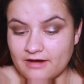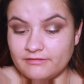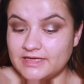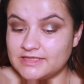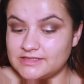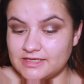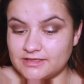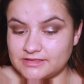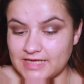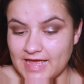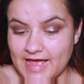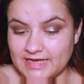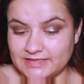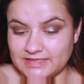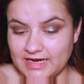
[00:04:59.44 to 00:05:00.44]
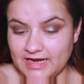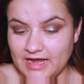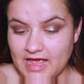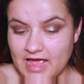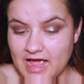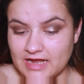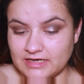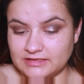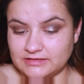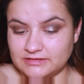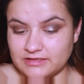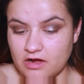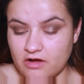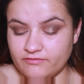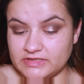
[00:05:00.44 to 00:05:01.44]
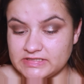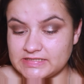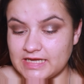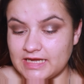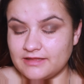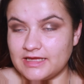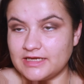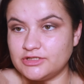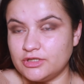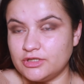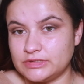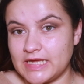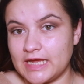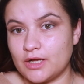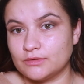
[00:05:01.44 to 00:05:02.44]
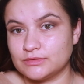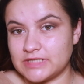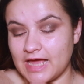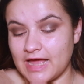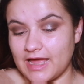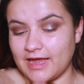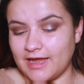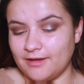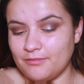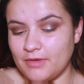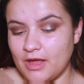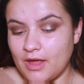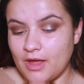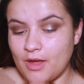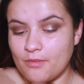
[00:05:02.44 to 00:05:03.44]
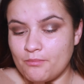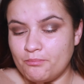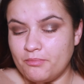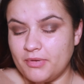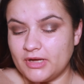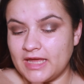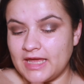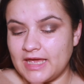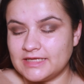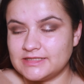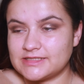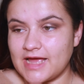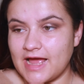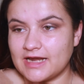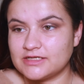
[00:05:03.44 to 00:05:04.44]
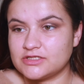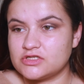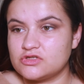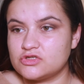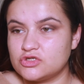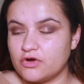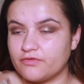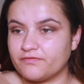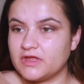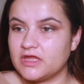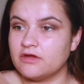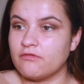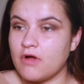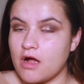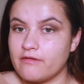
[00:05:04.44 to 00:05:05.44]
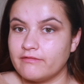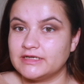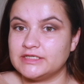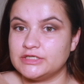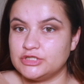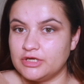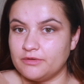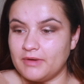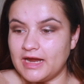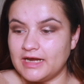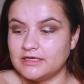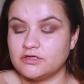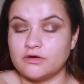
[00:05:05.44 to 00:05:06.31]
are easier to edit and obviously they take up time but it is kind of stuff that you're already doing.